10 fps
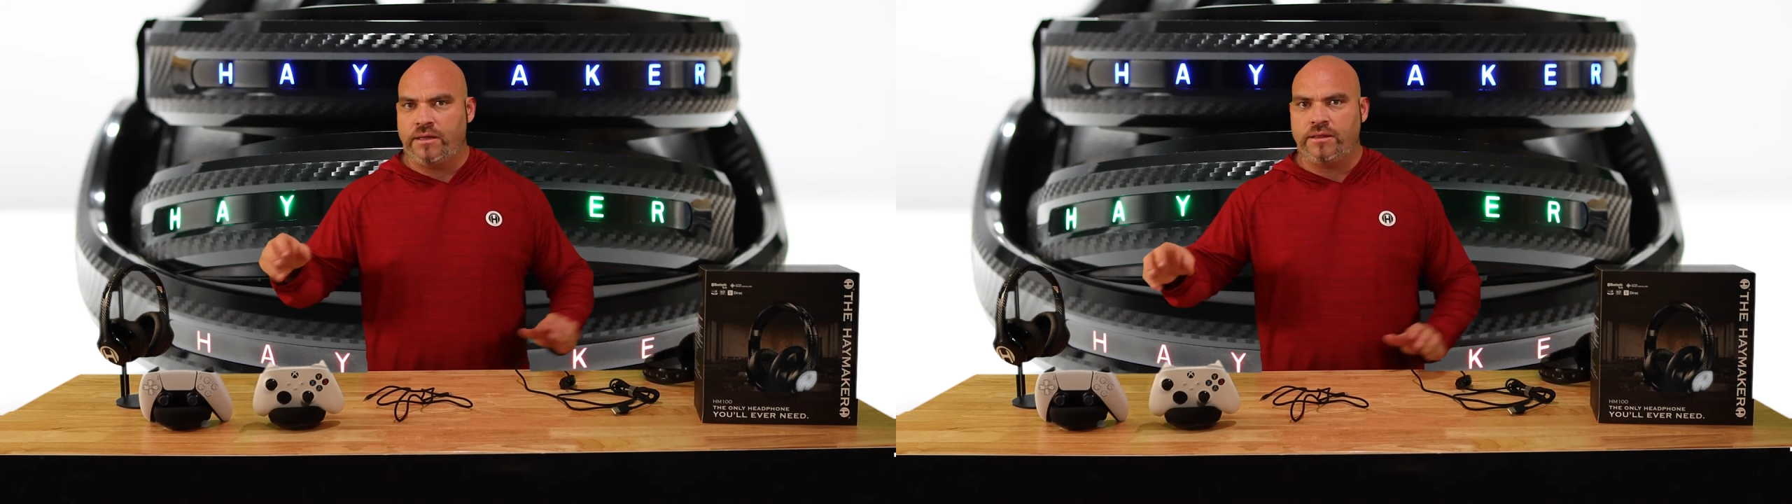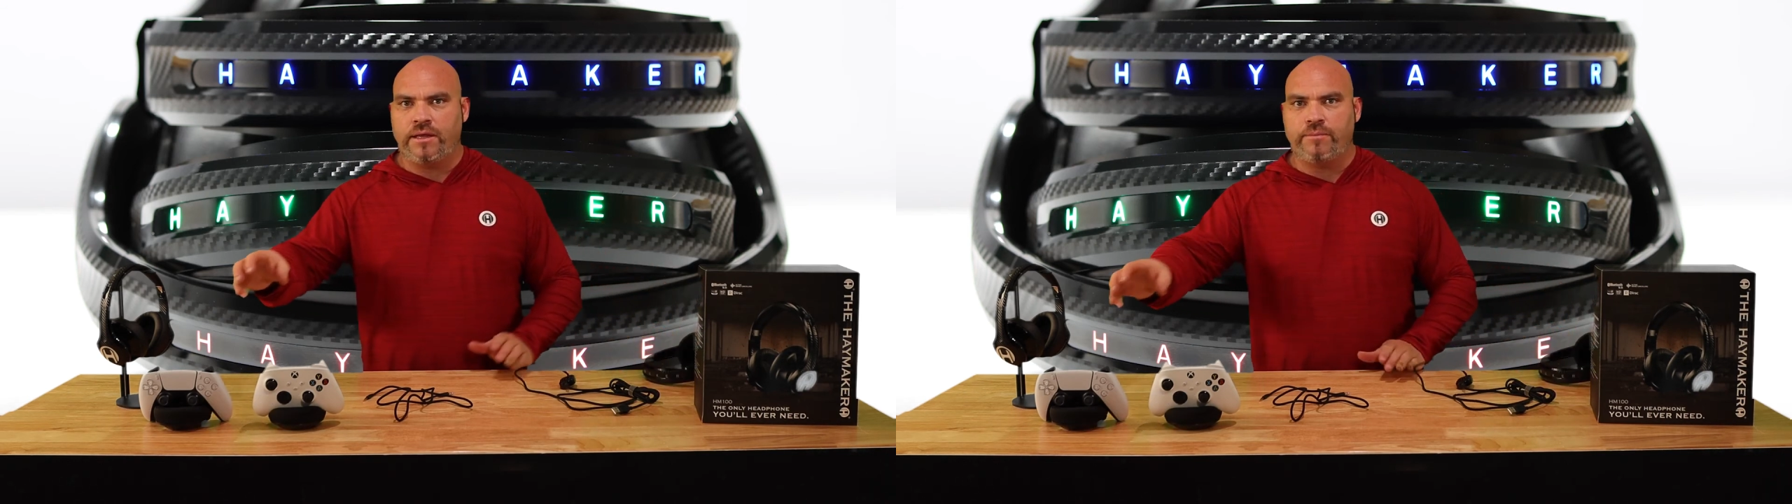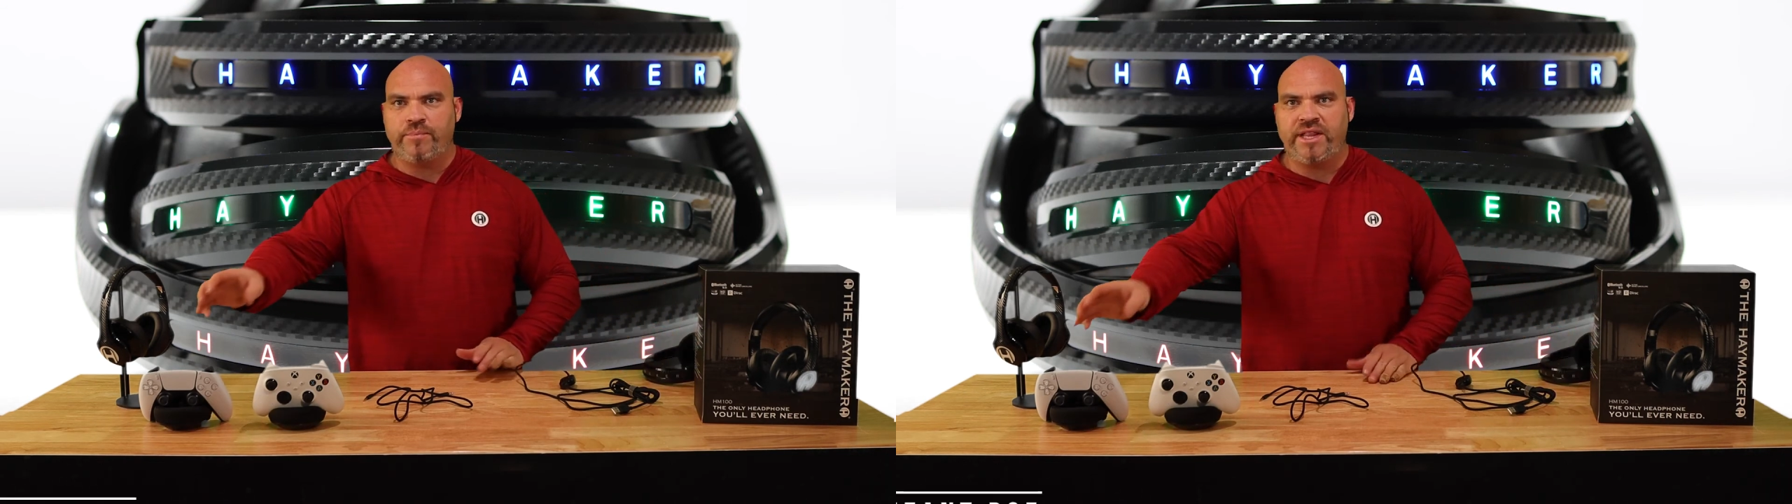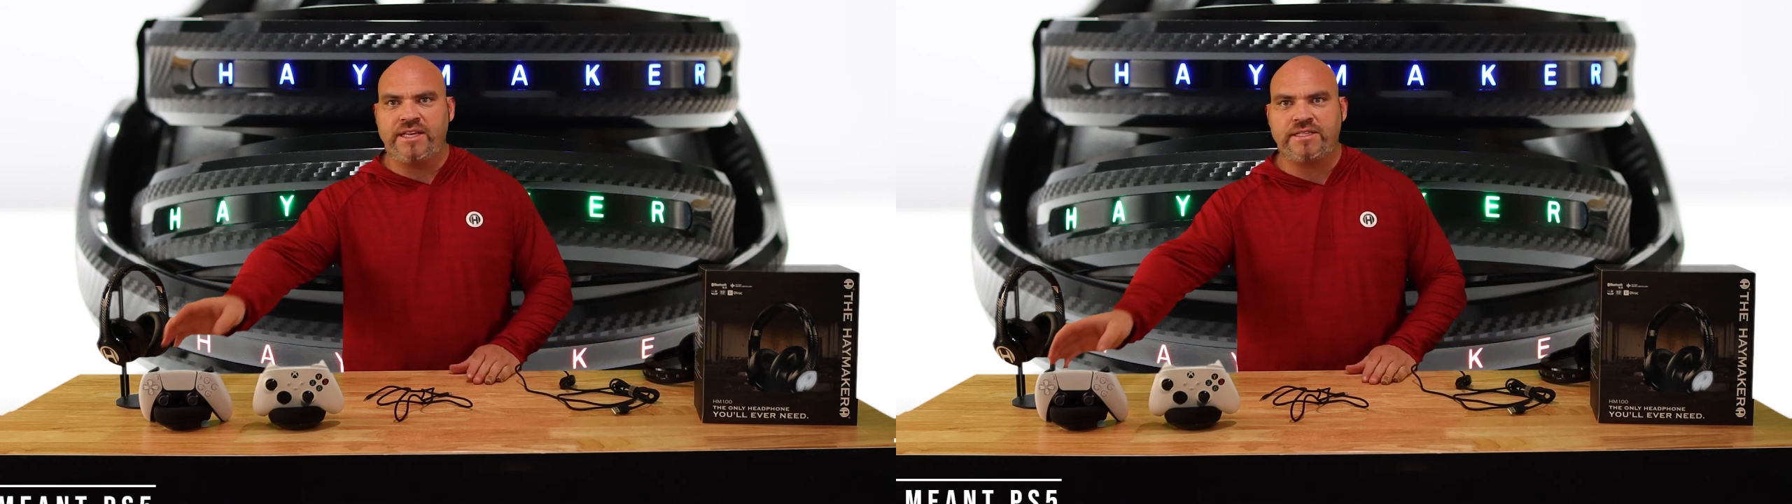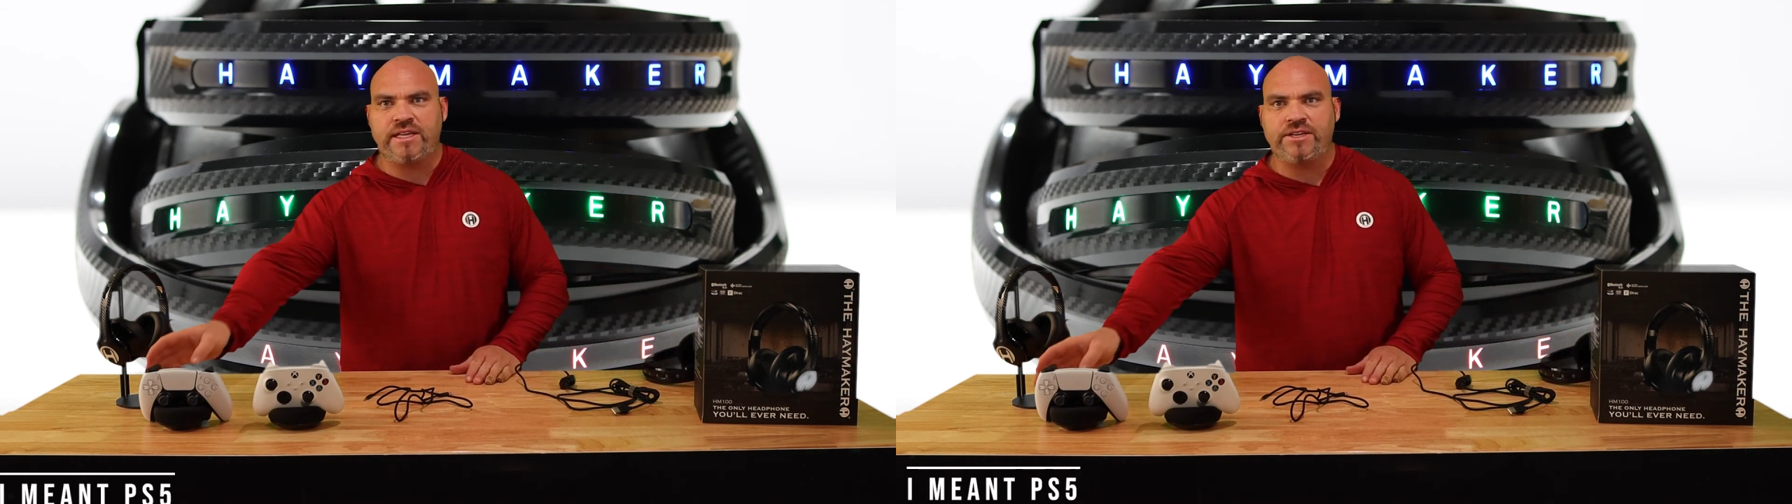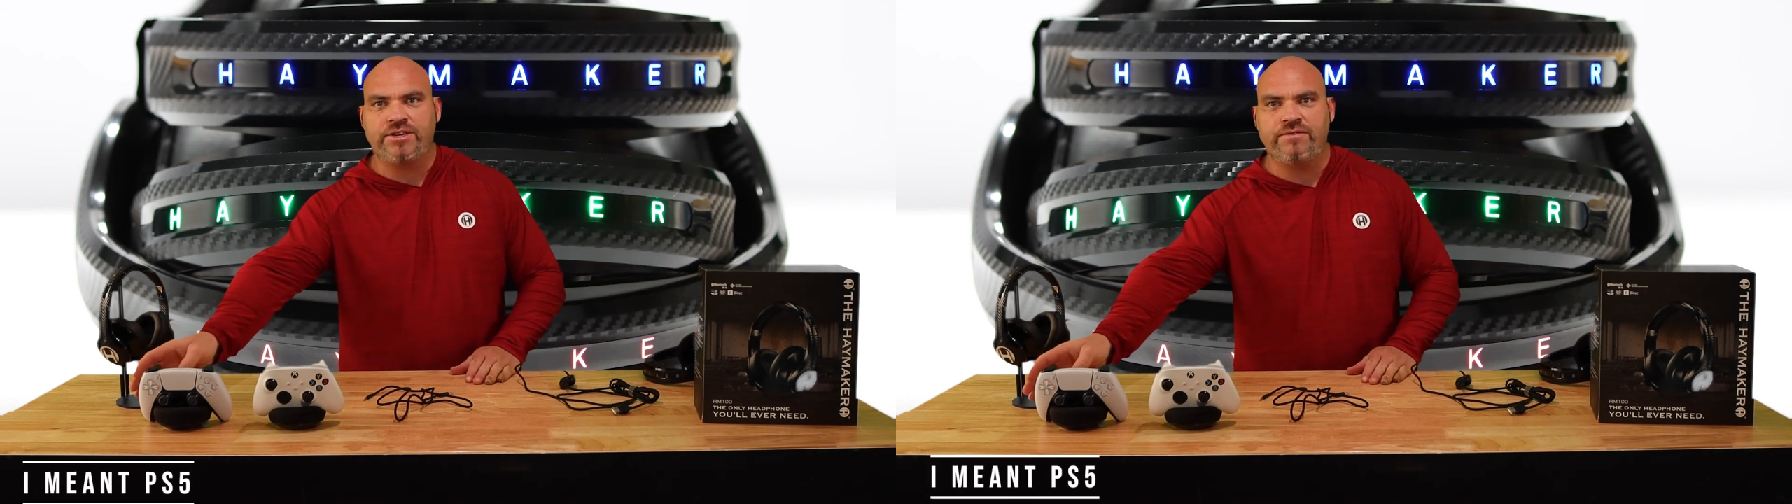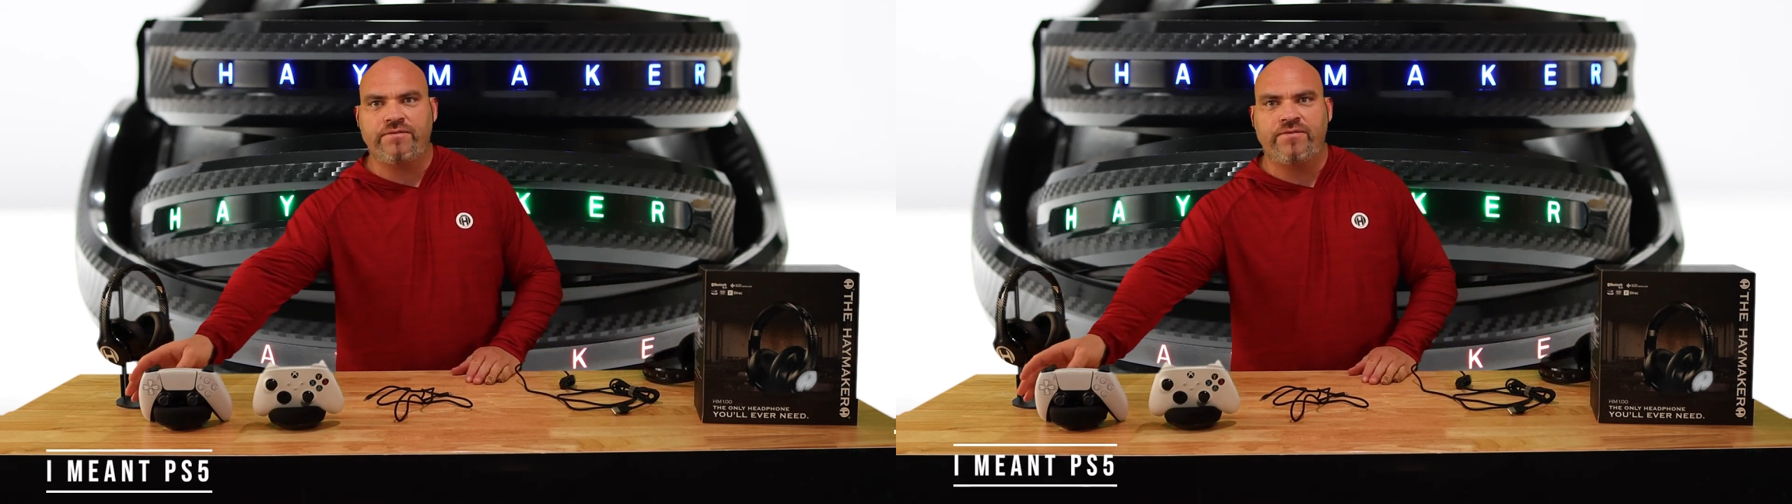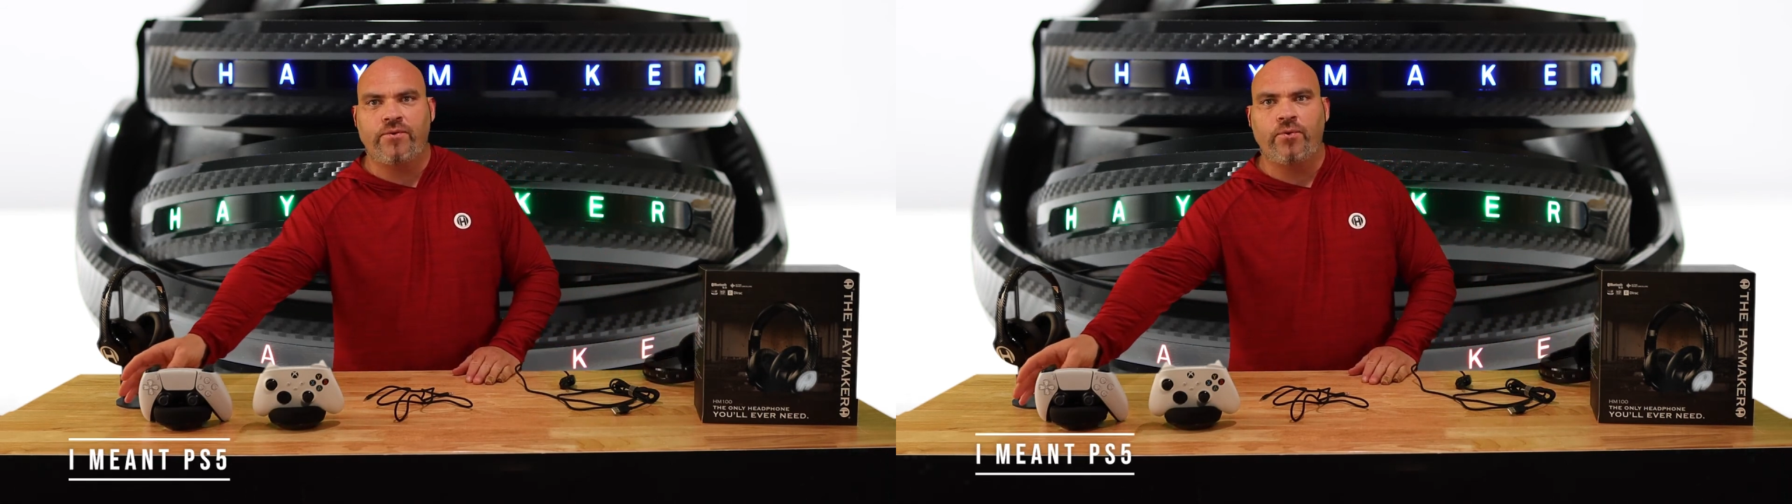the PlayStation
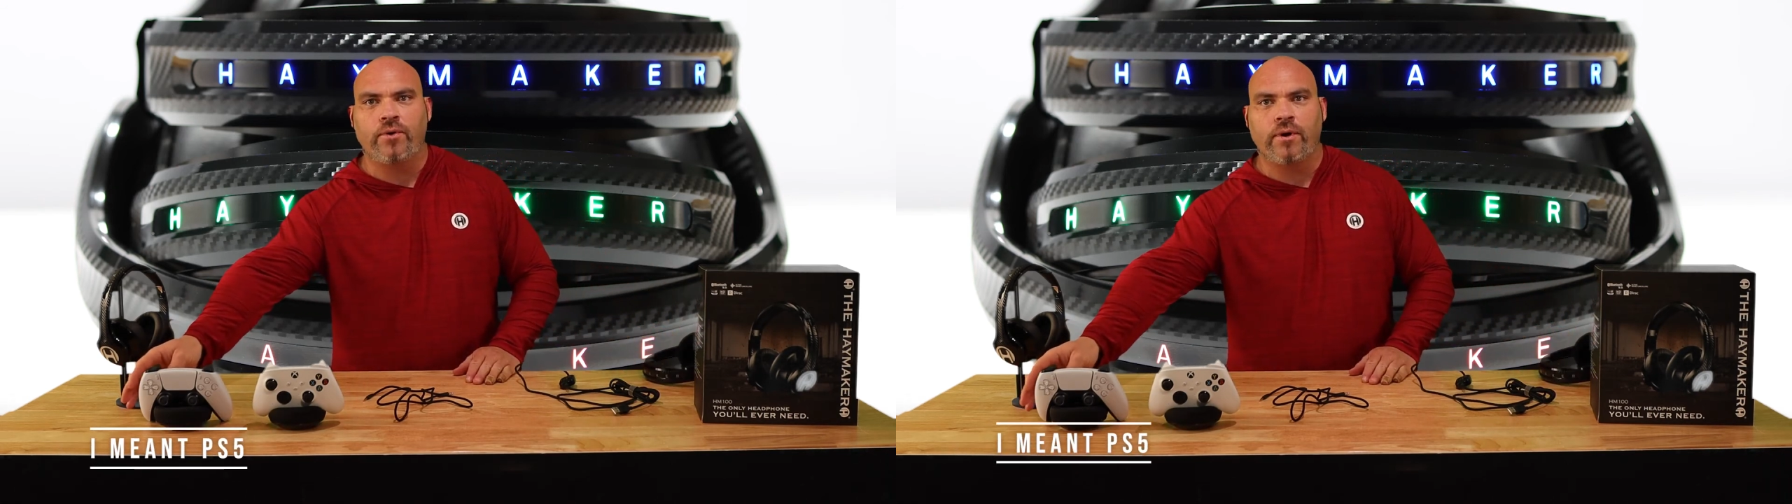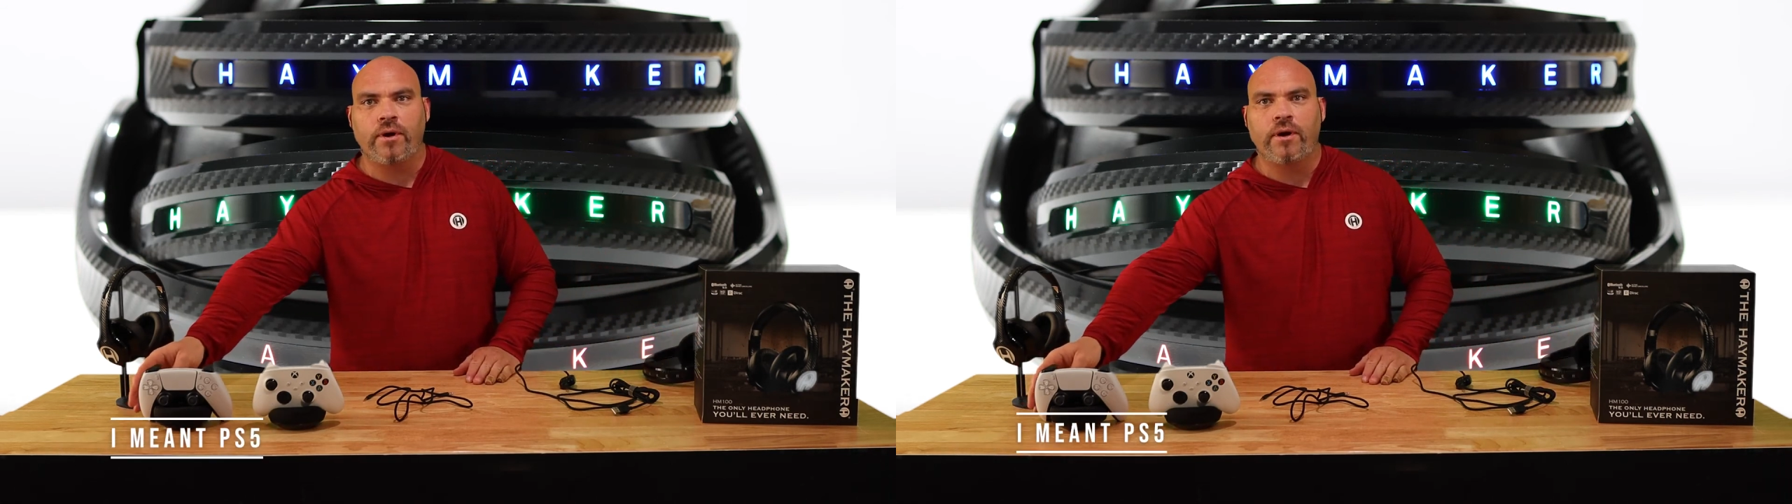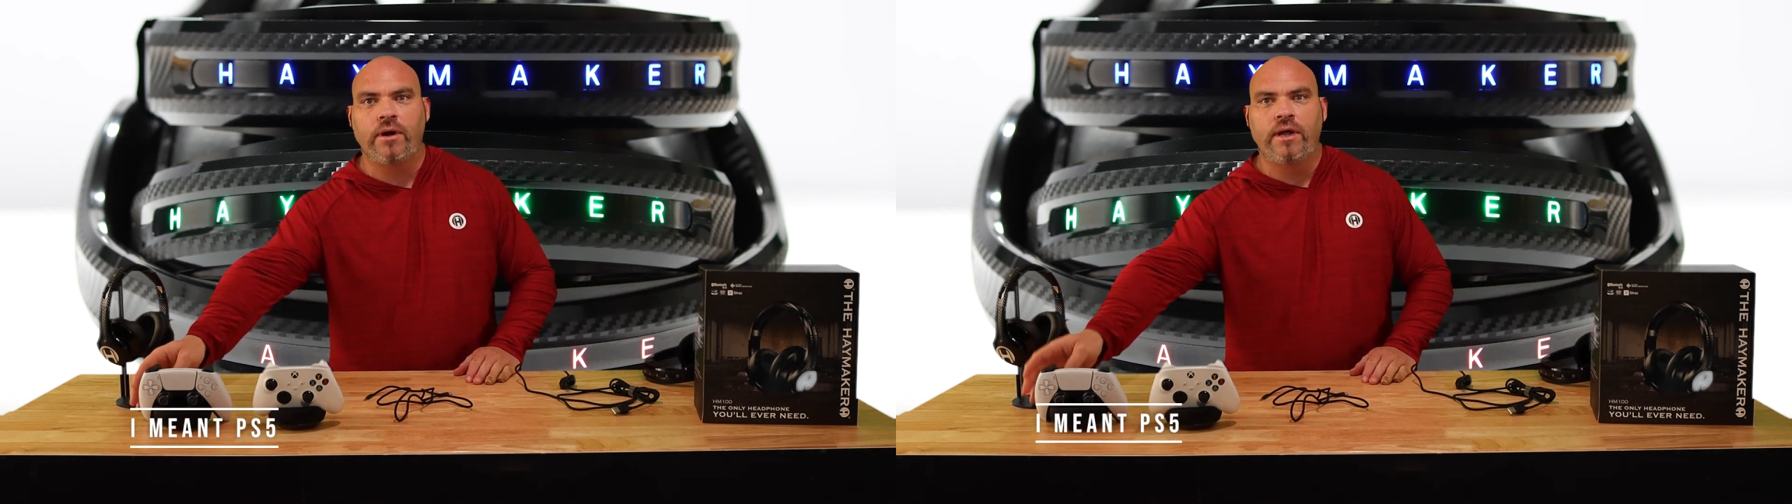4,